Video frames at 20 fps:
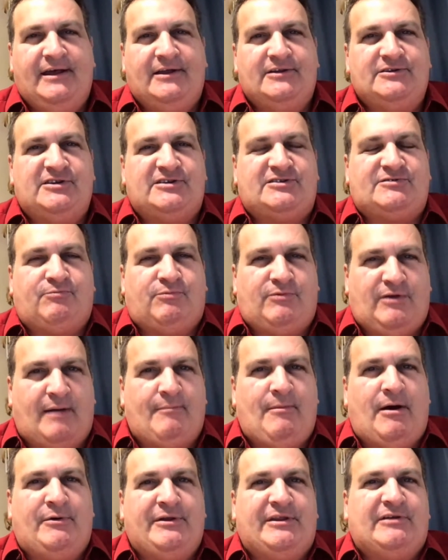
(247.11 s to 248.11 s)
just come
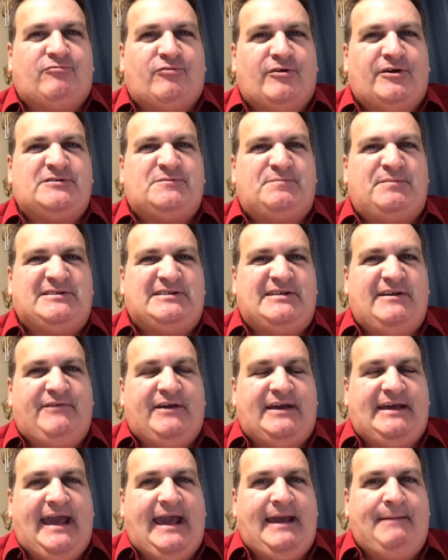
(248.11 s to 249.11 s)
up with a real
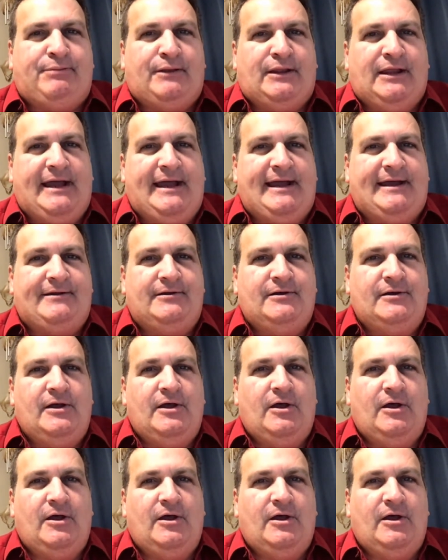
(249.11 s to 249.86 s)
specific game plan